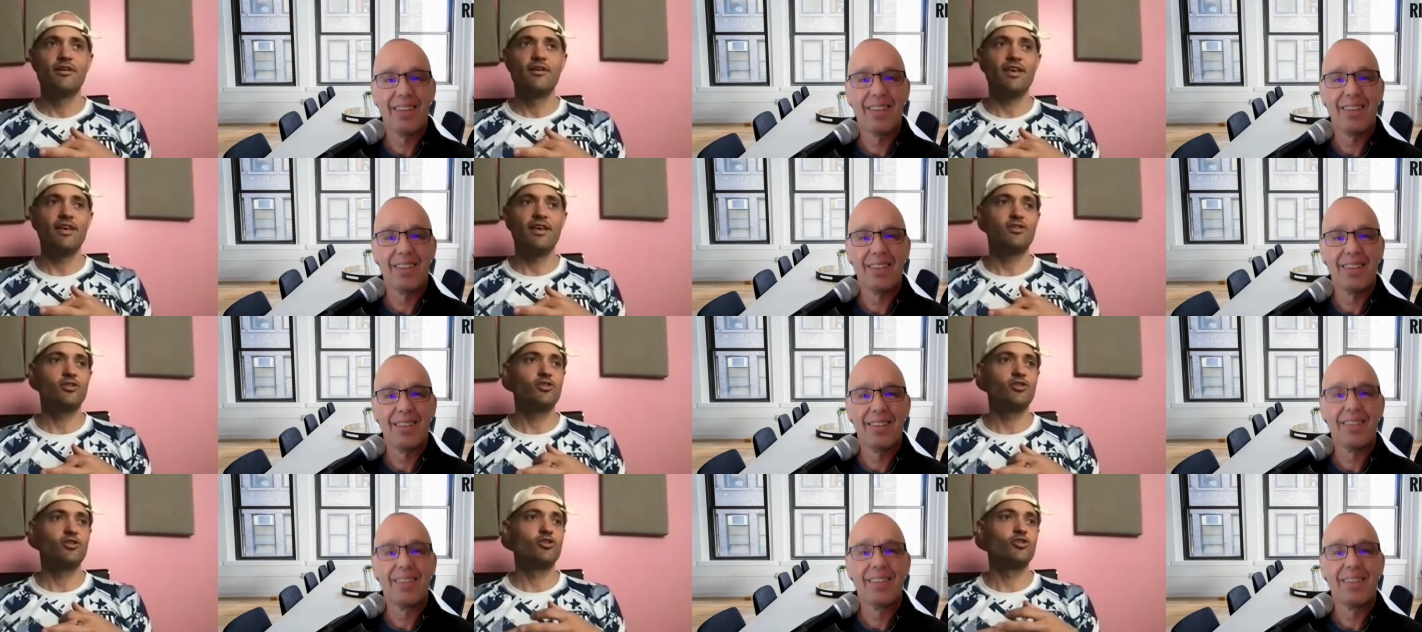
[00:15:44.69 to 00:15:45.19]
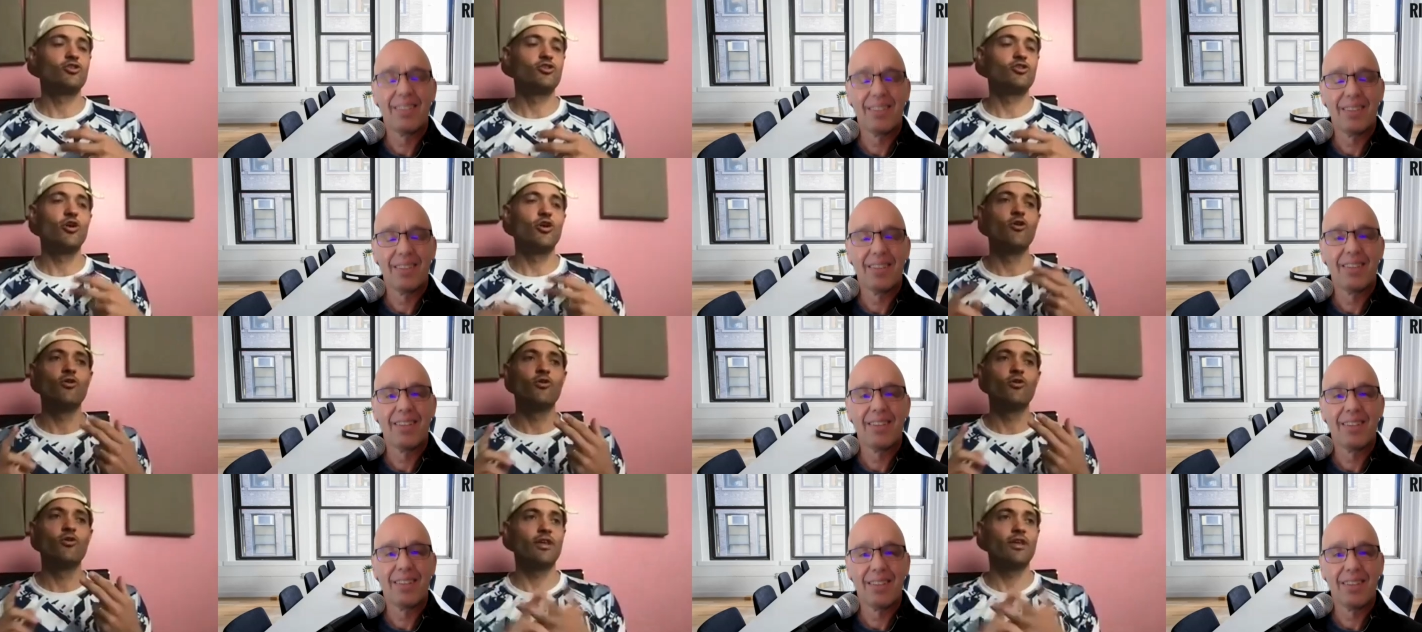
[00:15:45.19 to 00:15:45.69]
Speaker 1: It's
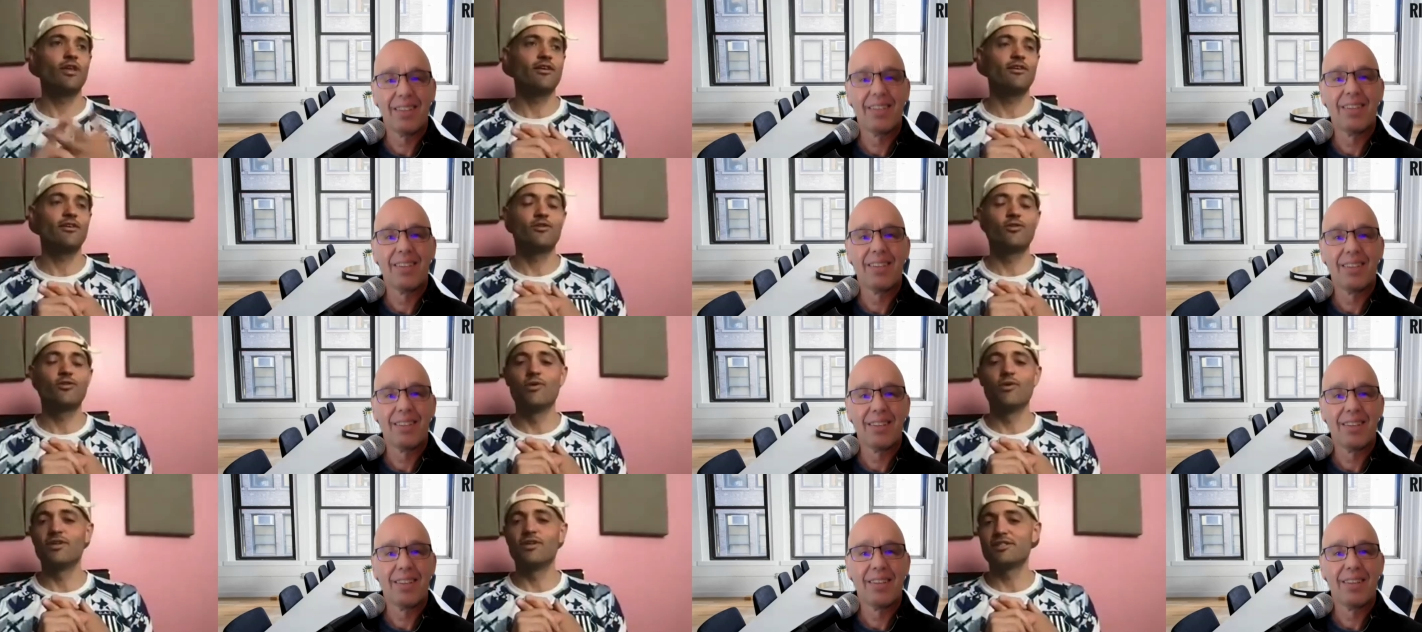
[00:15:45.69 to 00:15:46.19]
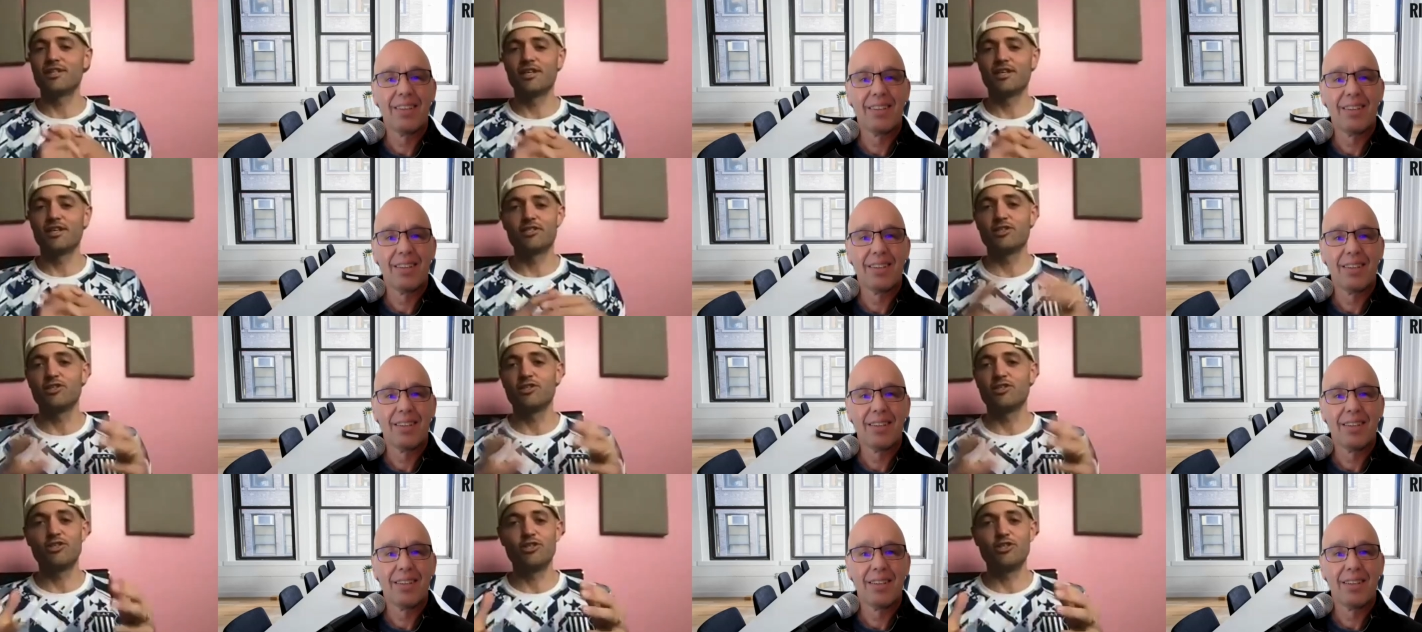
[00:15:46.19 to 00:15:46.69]
so like
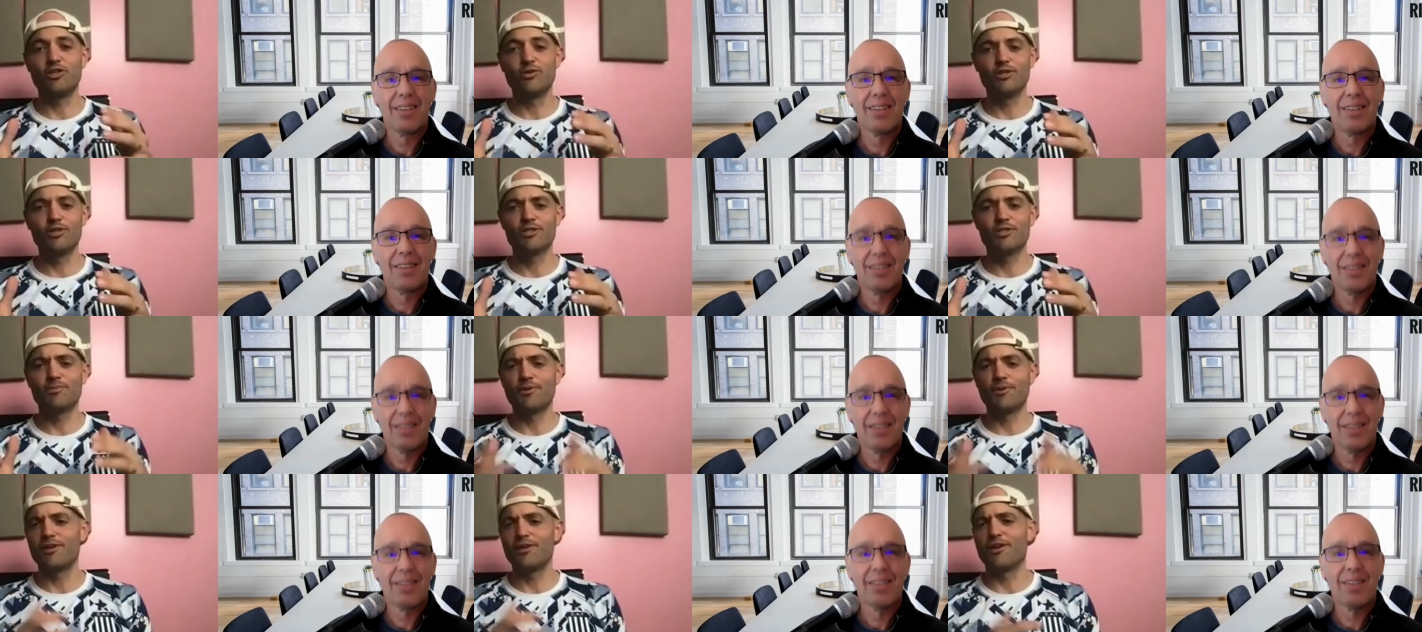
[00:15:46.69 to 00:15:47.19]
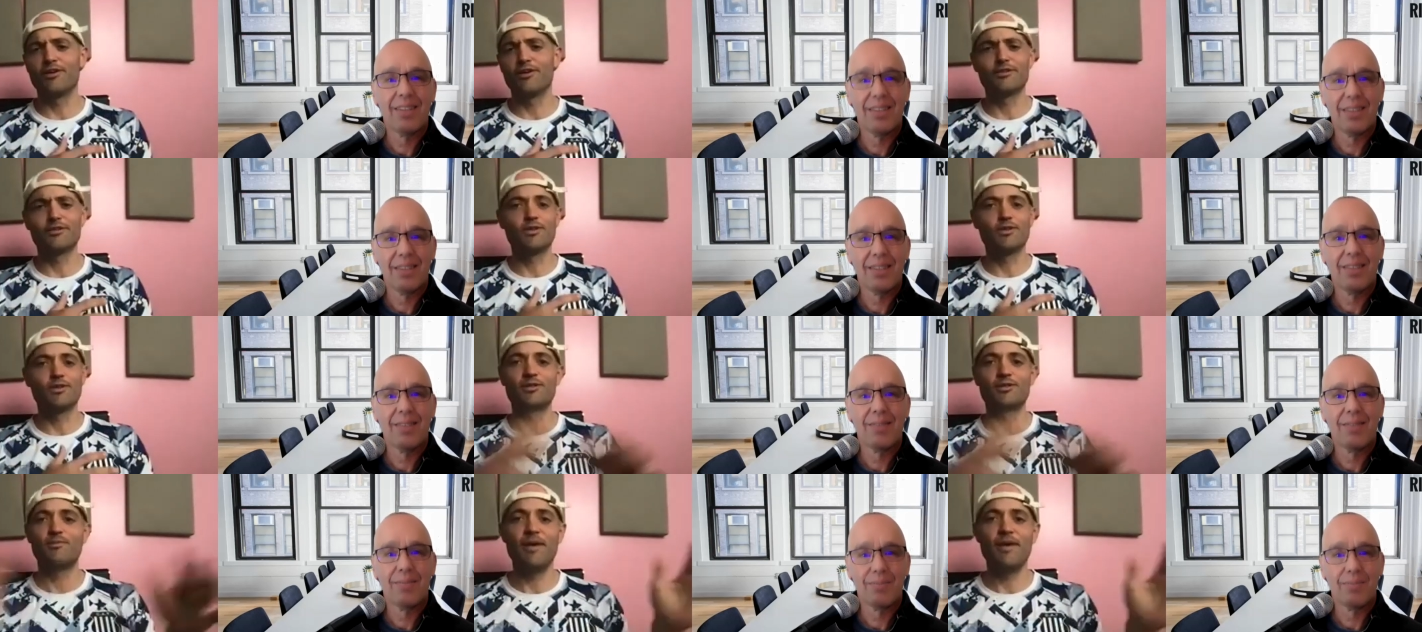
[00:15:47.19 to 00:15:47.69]
quintessentially Jewish, but it
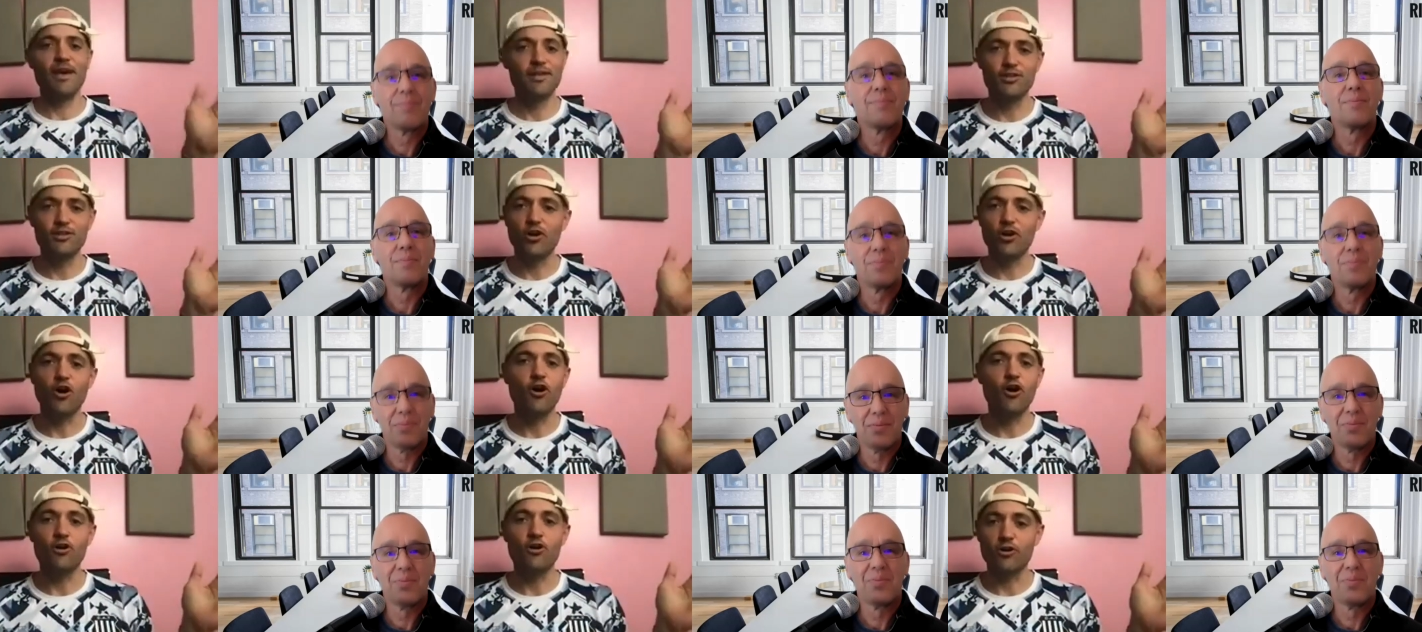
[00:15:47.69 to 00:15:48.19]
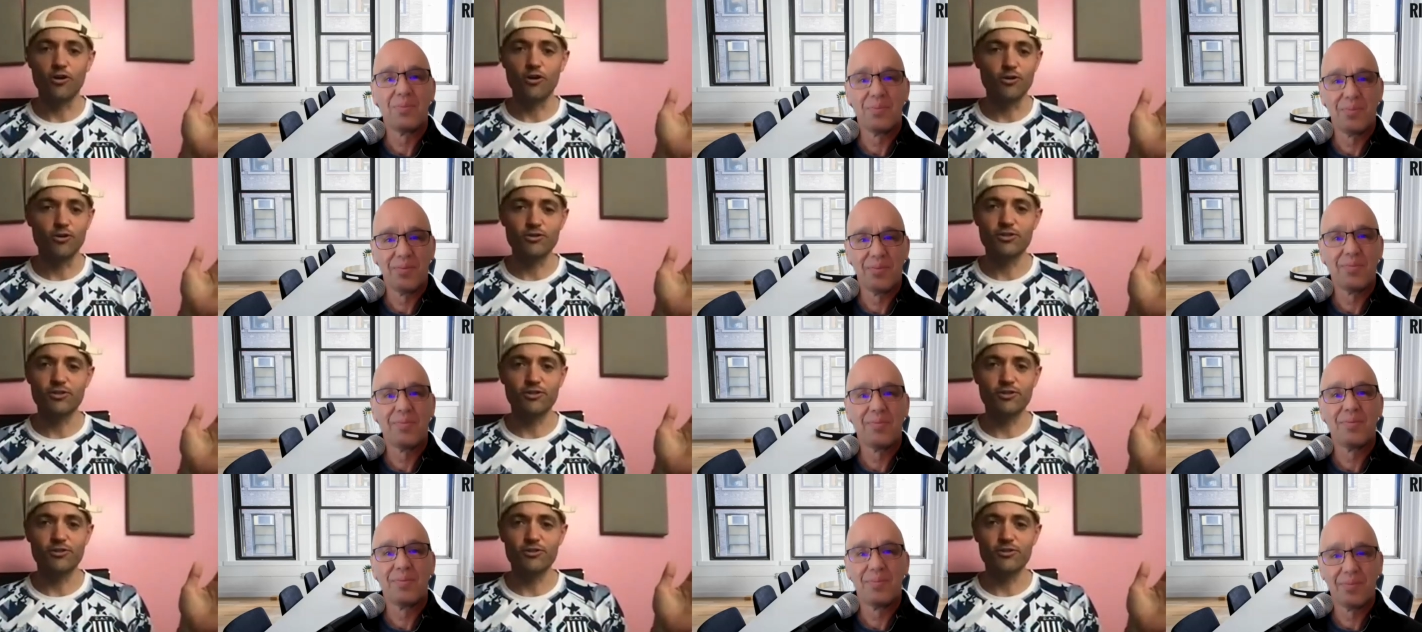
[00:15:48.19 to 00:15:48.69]
also spans all
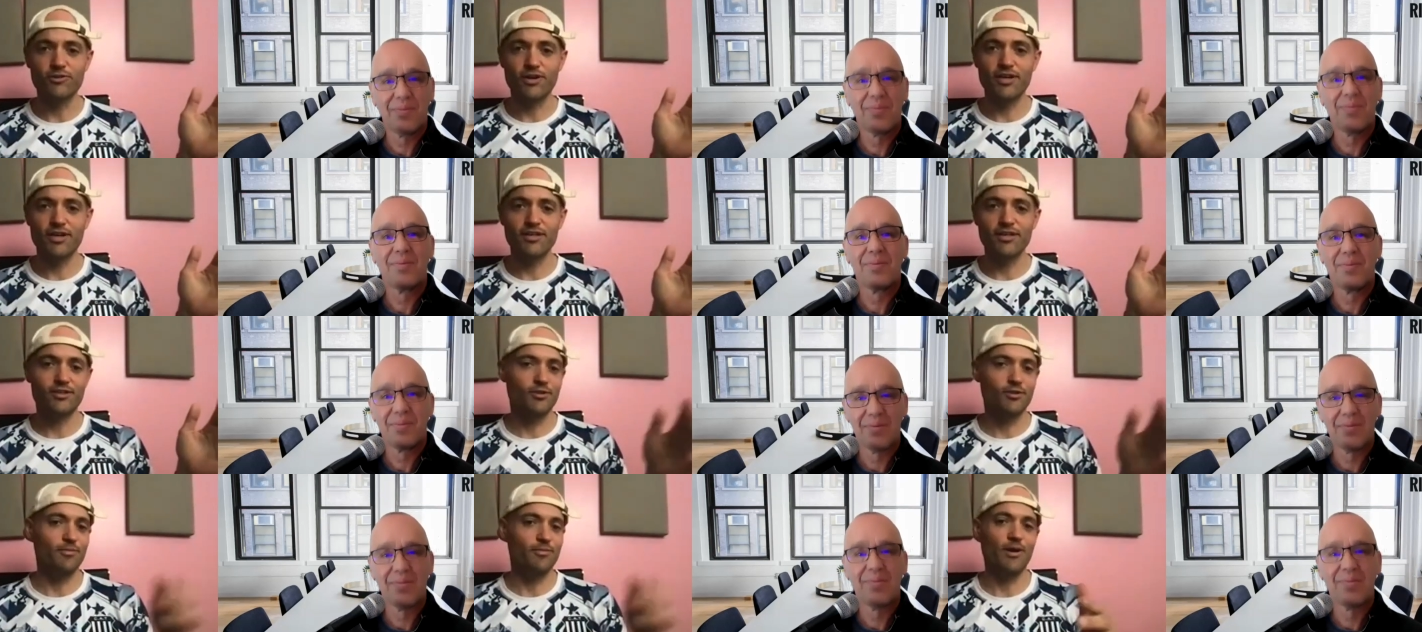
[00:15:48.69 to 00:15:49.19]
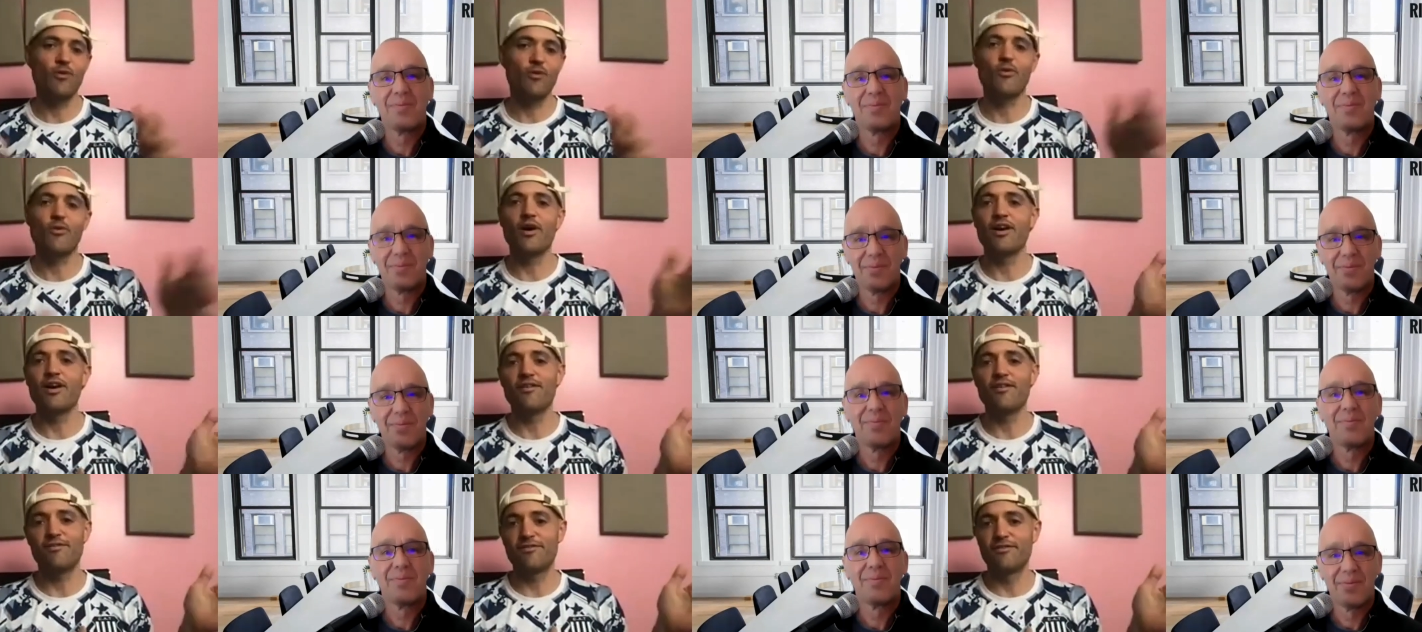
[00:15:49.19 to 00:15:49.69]
cultures, right? So my
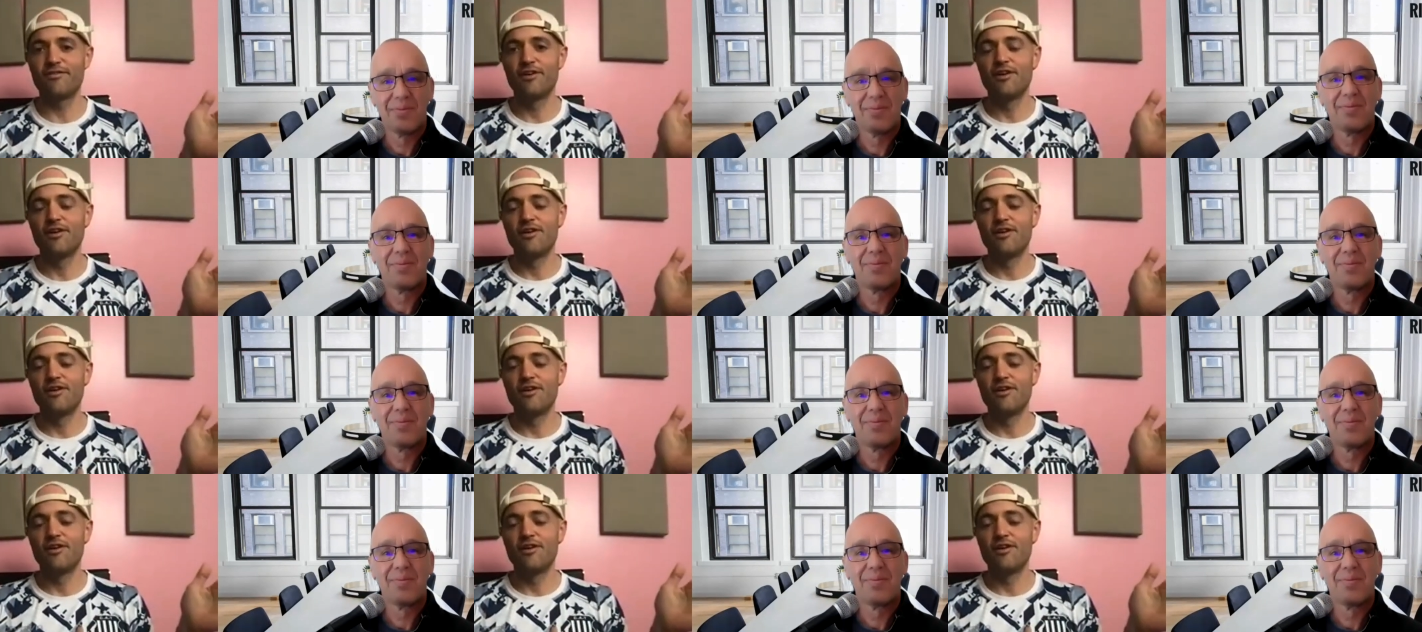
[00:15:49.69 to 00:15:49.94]
wife,